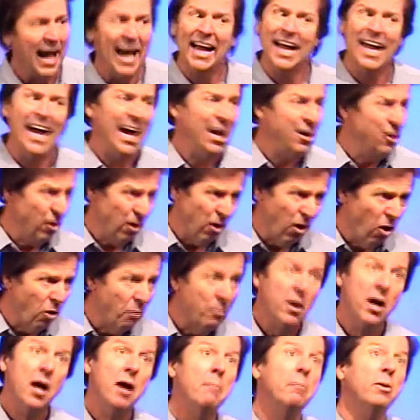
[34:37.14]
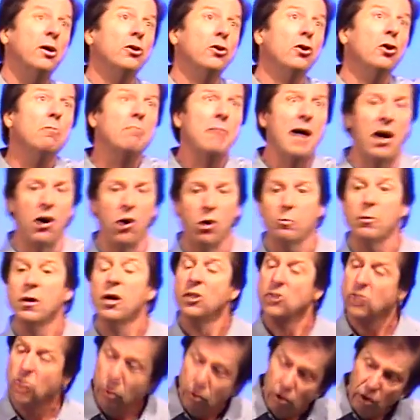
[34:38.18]
I got no hope, but you're my hope,
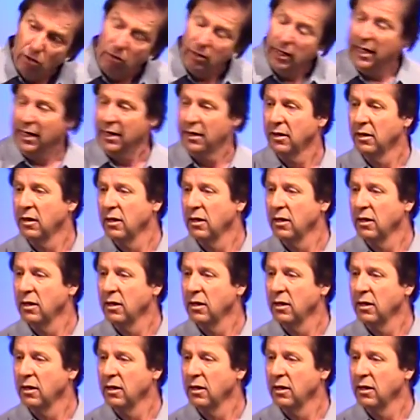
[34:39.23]
so you're it.